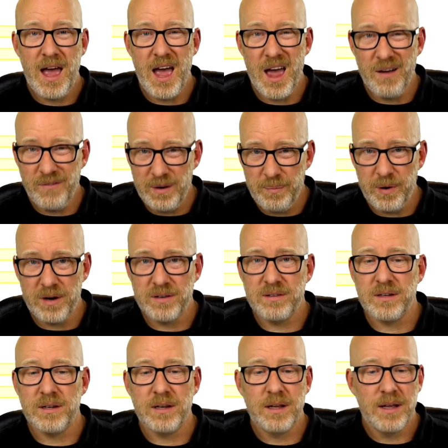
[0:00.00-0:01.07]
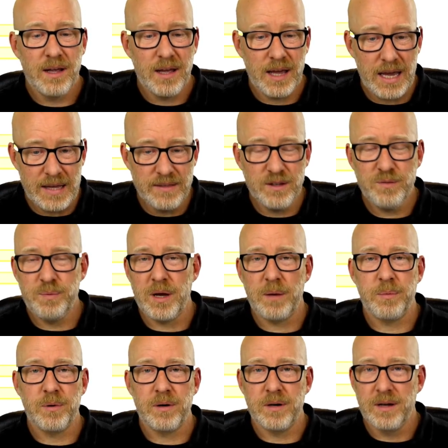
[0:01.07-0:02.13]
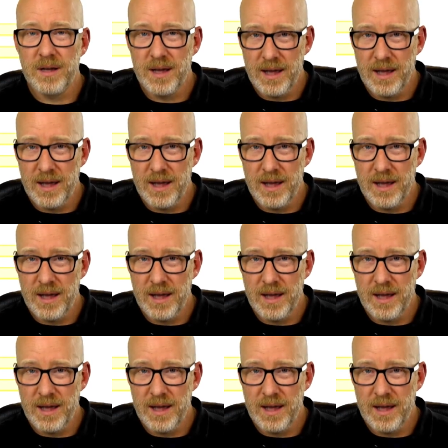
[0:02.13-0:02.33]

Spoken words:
Every person in this paper